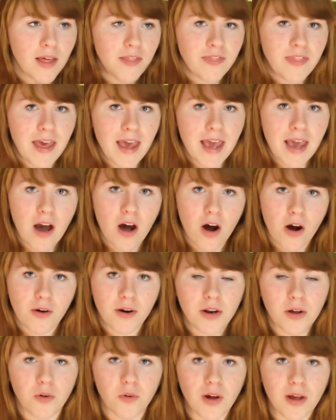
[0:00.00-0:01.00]
They are
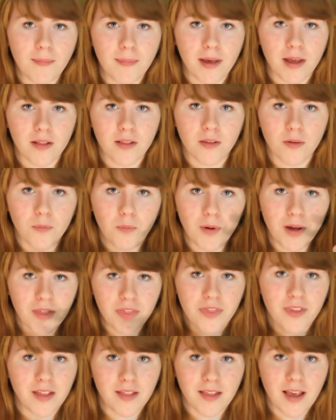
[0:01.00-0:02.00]
in agreement
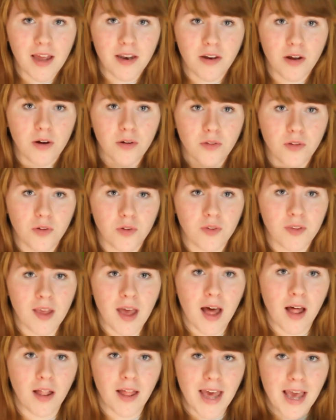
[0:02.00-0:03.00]
with Nintendo to
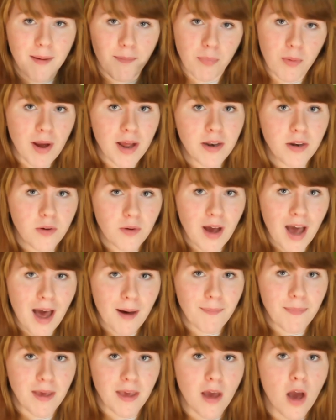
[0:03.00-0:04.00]
sell a brand new
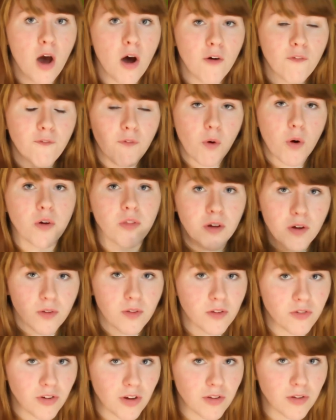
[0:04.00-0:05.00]
copy for their
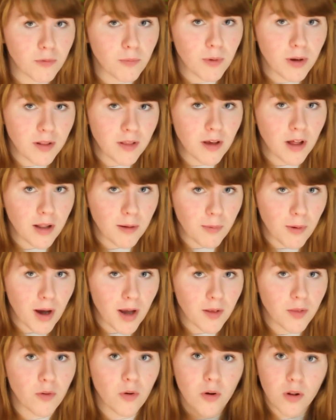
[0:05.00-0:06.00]
suggested retail
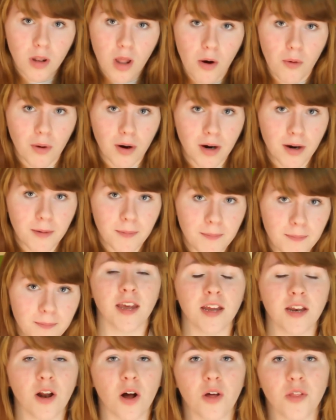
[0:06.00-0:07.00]
price or lower.
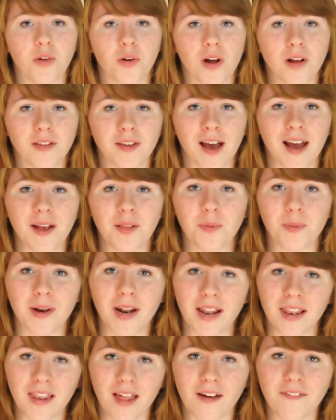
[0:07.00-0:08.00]
You know, there are times when
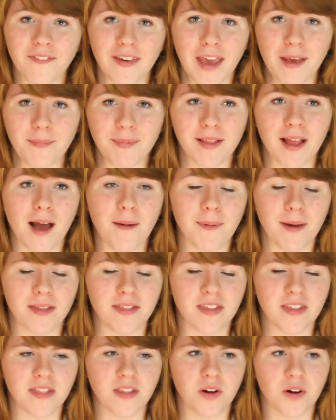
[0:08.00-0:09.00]
I love GameStop
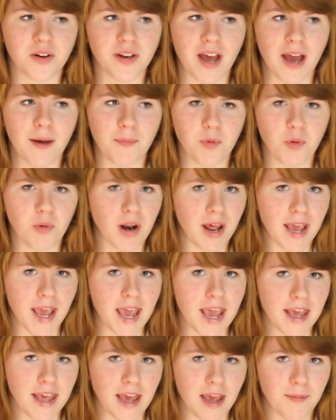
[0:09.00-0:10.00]
and then there are times when I
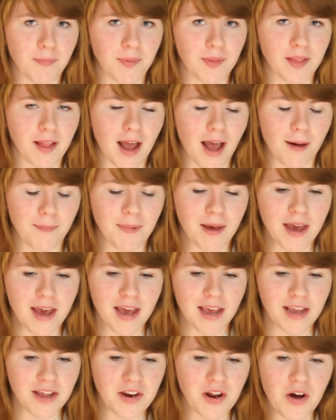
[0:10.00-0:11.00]
hate GameStop.
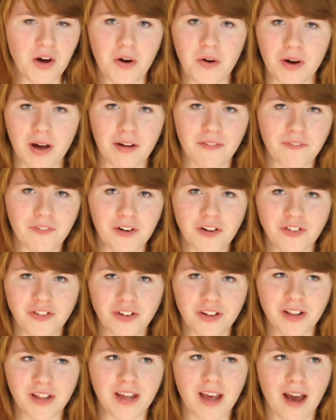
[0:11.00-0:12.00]
You know,
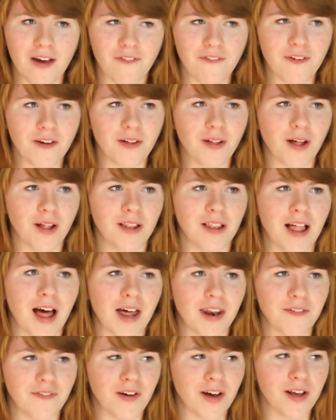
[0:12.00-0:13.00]
unfortunately, I feel a
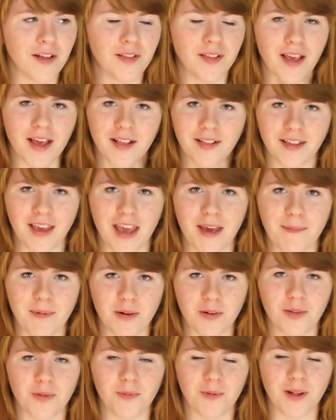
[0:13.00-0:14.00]
lot of us as
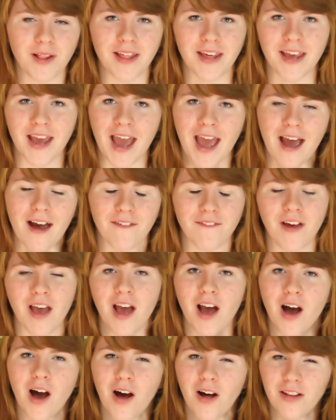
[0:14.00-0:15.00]
gamers really have
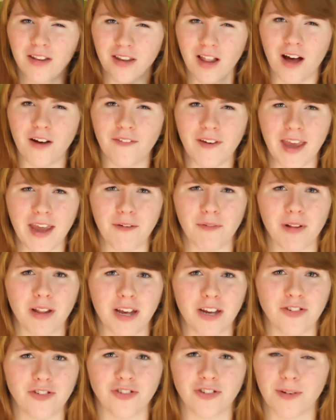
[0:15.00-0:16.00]
a love-hate
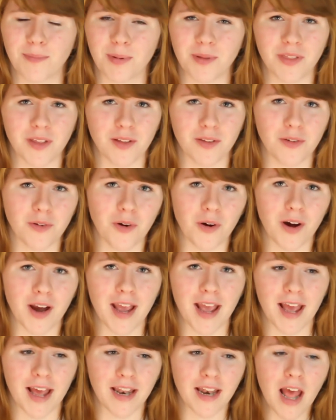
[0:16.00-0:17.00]
relationship with this store,
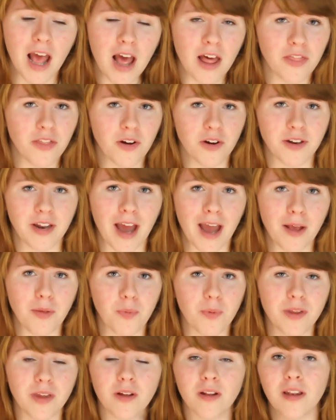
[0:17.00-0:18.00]
and there are
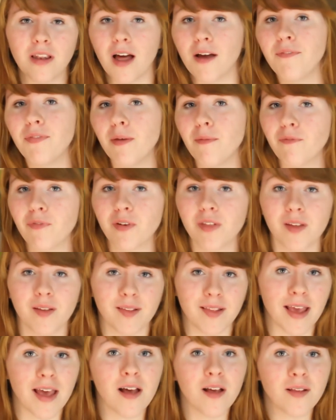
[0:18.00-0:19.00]
times when you love them for the
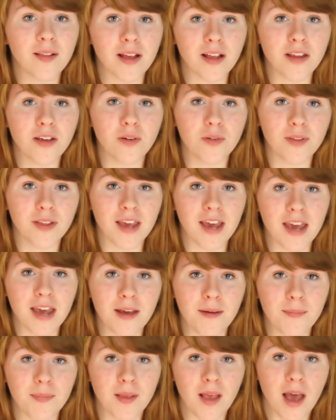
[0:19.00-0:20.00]
sales on used
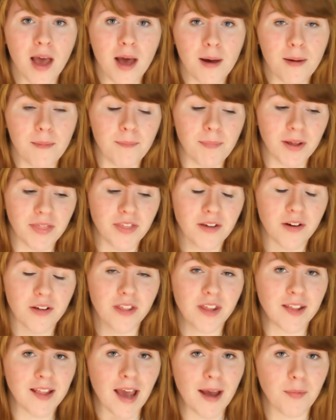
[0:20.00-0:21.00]
games, but there are
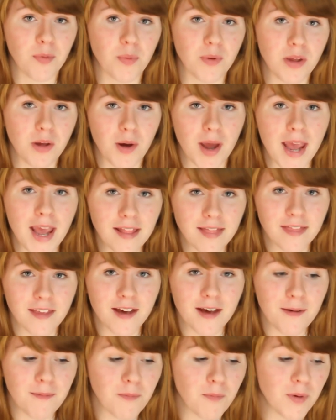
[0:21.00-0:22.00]
the times when you hate
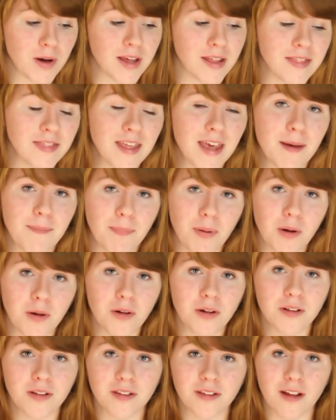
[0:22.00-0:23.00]
them when they
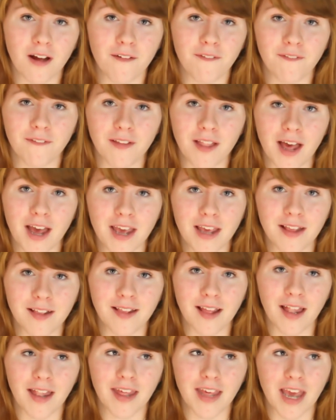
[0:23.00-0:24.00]
pull stuff like
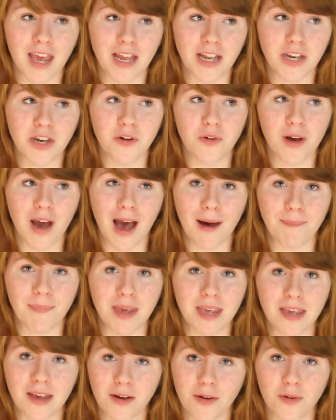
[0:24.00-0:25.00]
selling a new copy
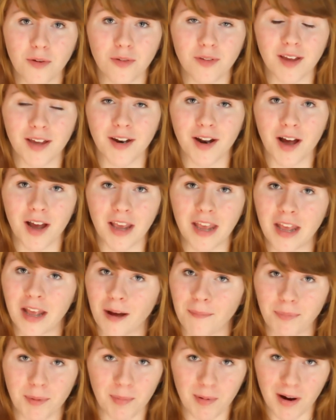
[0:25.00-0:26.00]
used and hiking
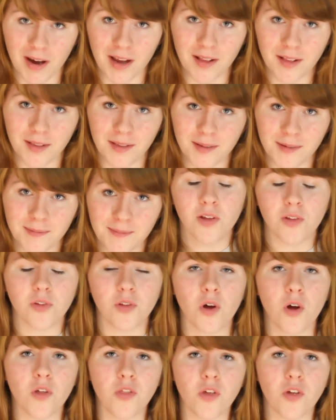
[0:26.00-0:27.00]
up the price.
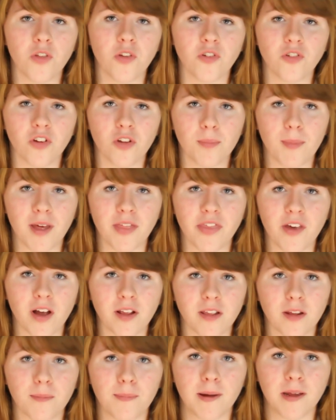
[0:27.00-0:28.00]
So those are just my
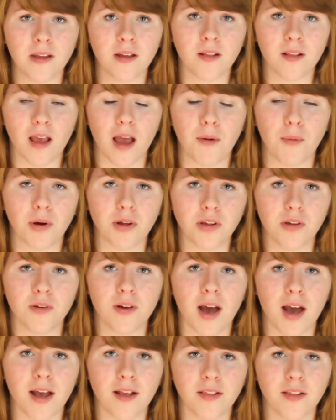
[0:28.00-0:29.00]
thoughts and opinions. I want you
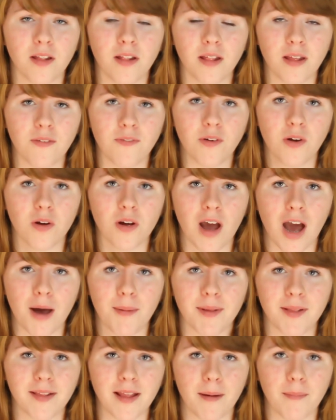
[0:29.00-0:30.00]
guys to leave your
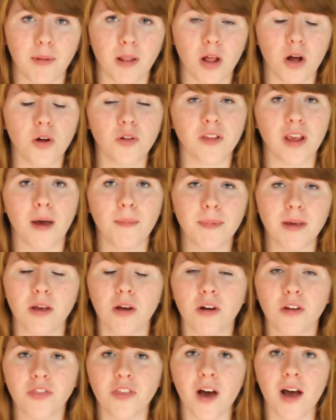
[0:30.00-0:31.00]
comments down below. Tell me
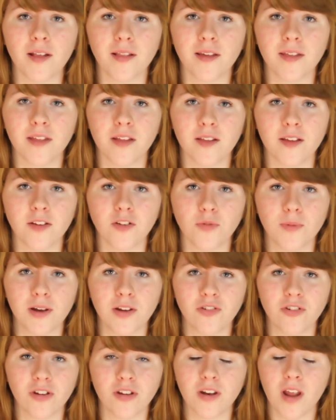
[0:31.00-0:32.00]
your thoughts on the
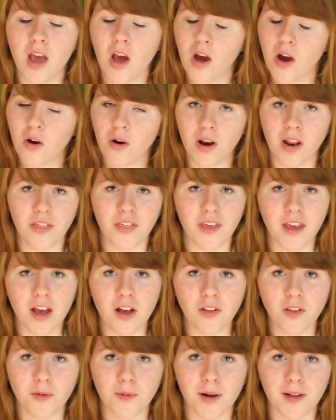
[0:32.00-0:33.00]
situation or anything
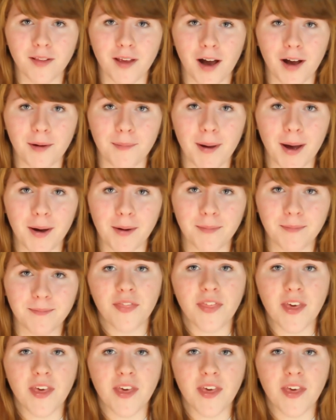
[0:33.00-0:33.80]
else you want to talk about.